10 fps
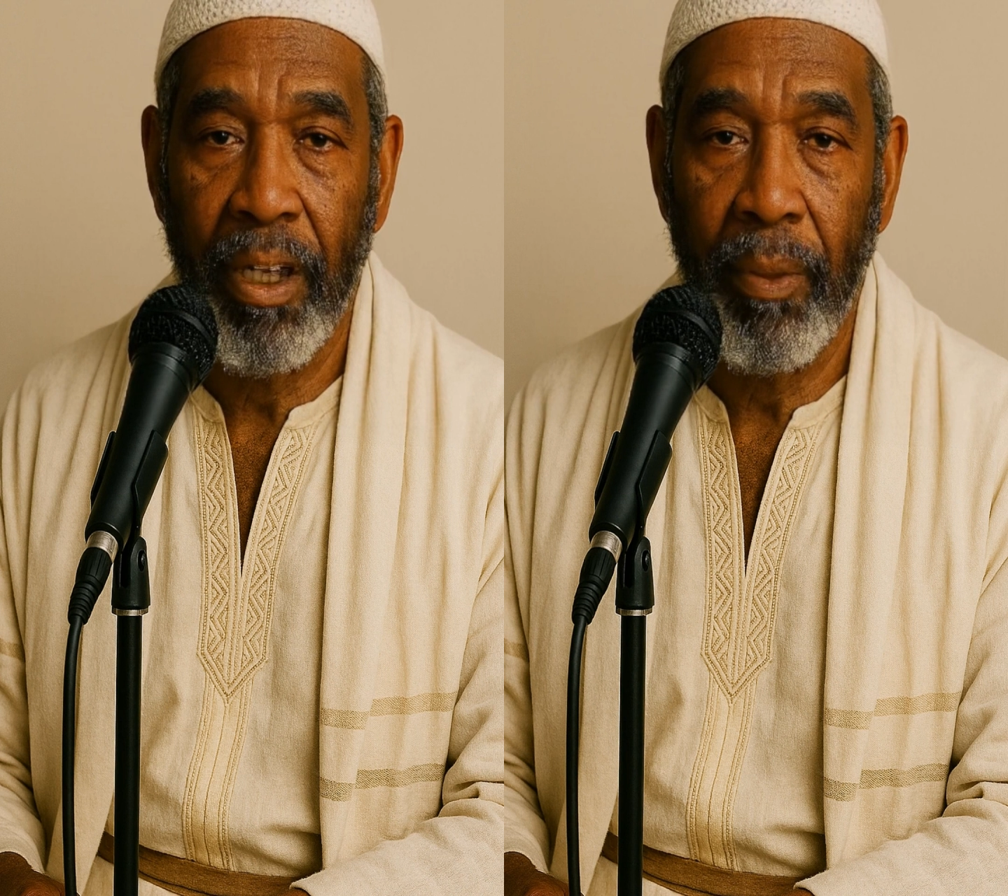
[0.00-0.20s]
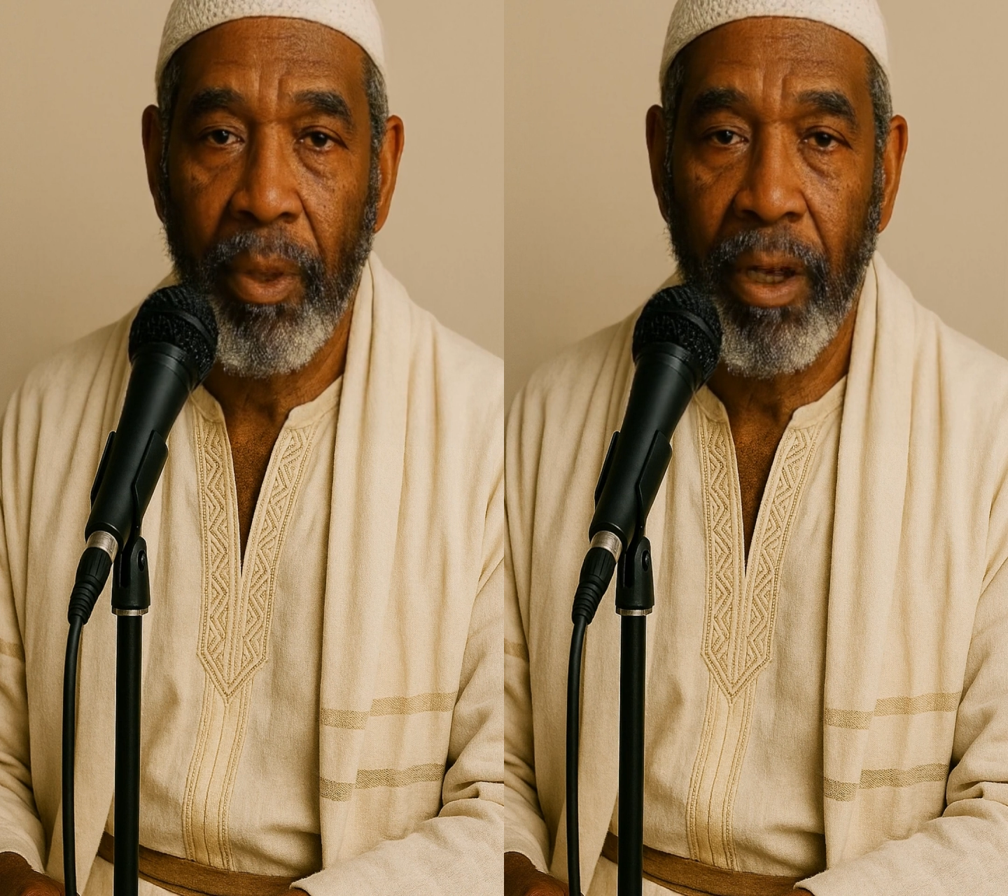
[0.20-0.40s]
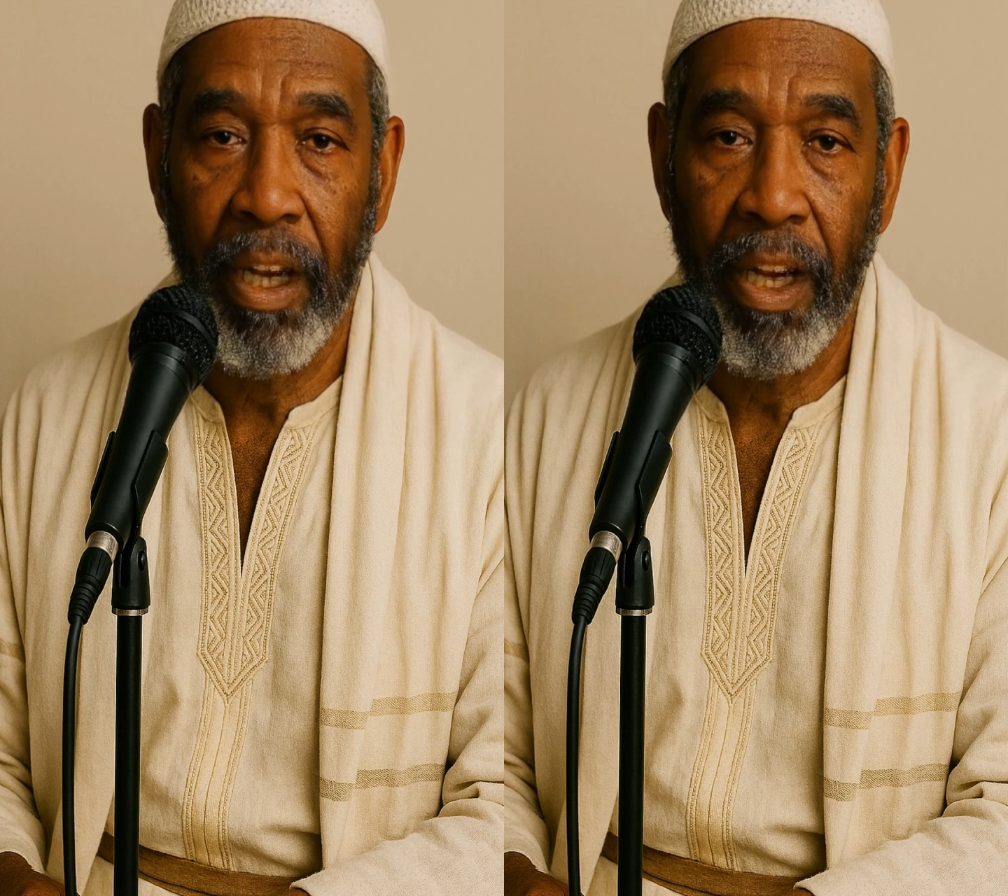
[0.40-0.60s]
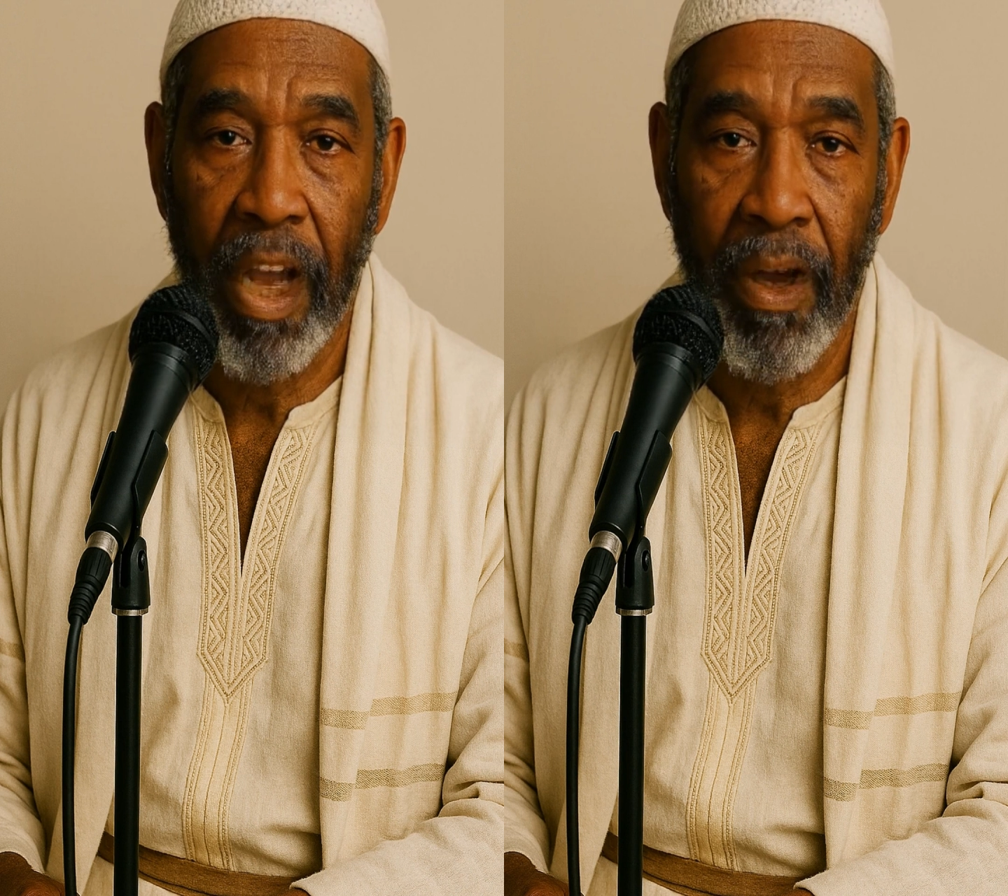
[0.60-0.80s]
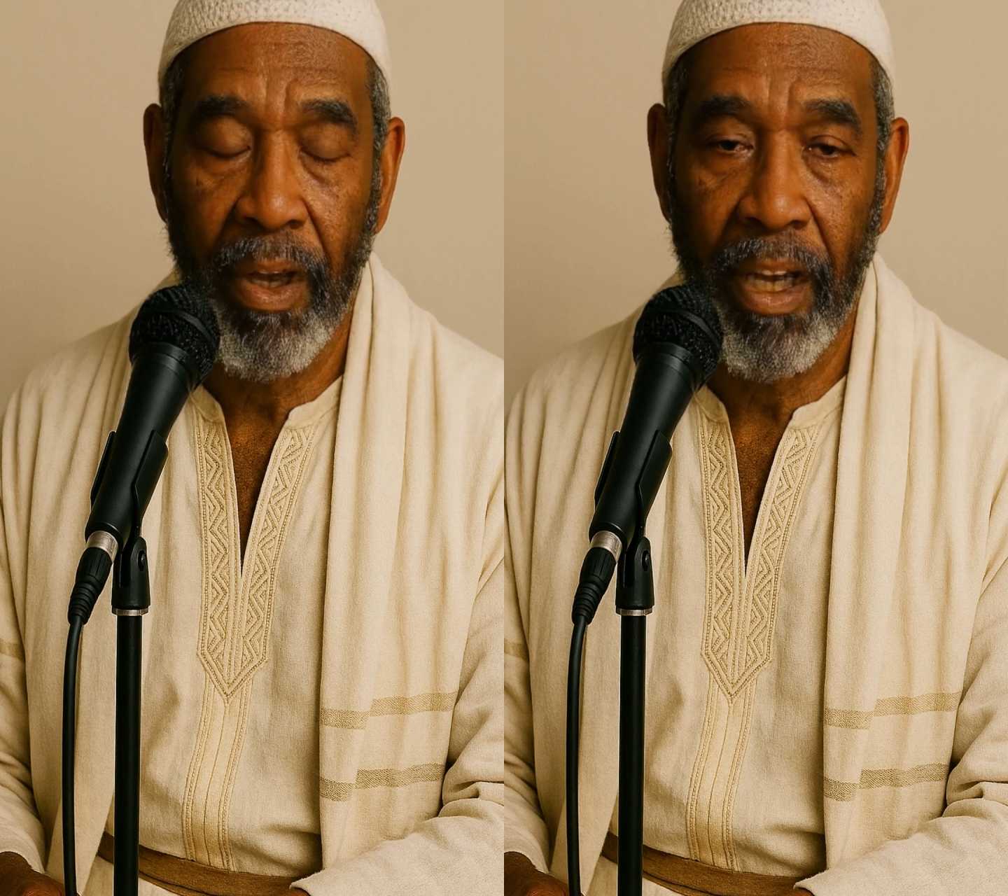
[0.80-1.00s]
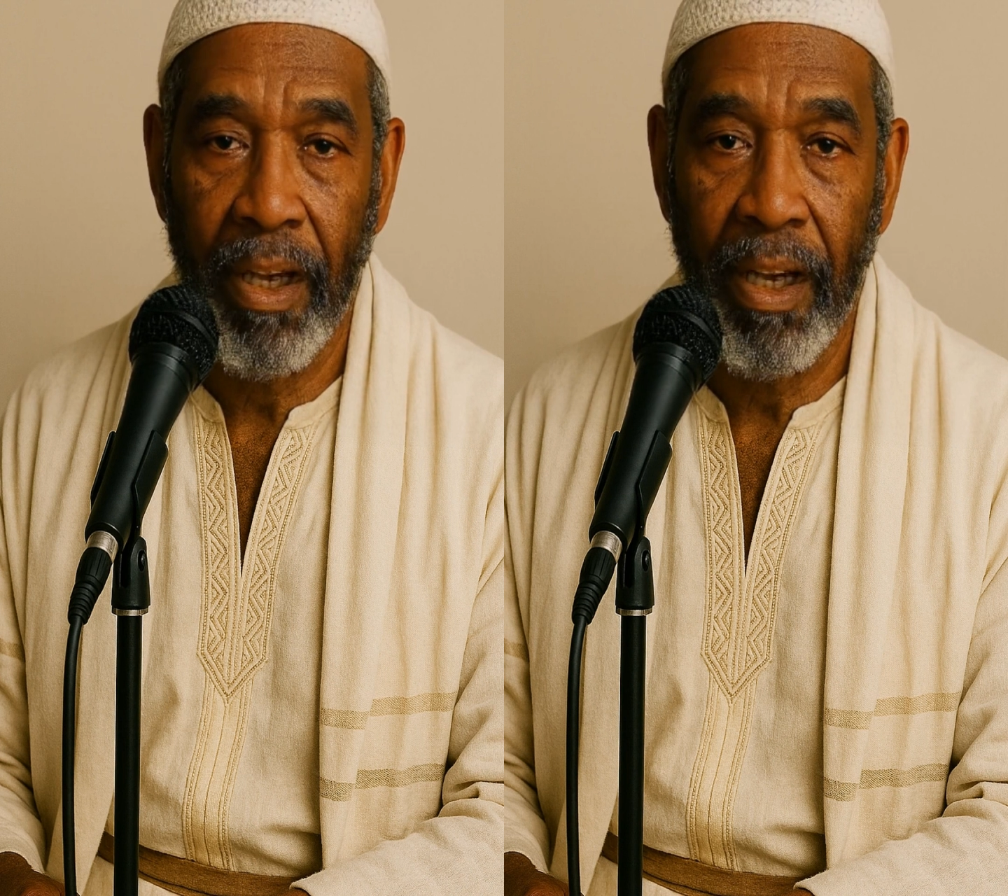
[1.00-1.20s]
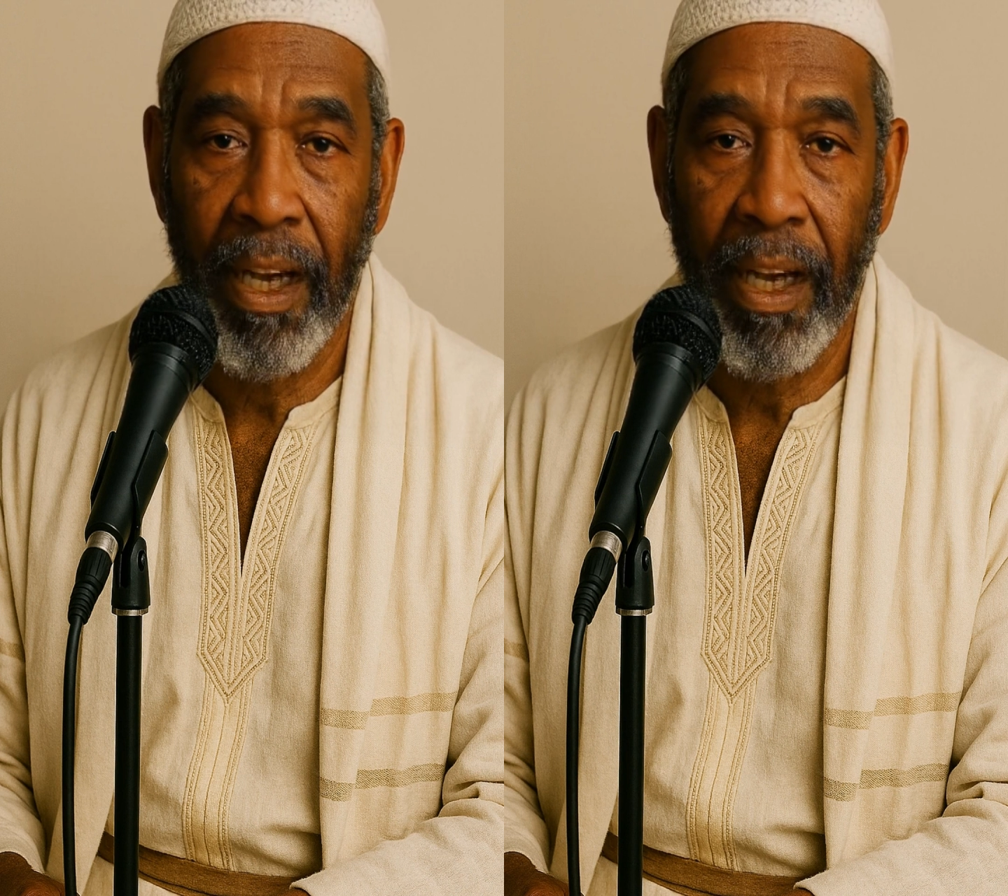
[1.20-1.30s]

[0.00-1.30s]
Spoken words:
is rooted in covenant,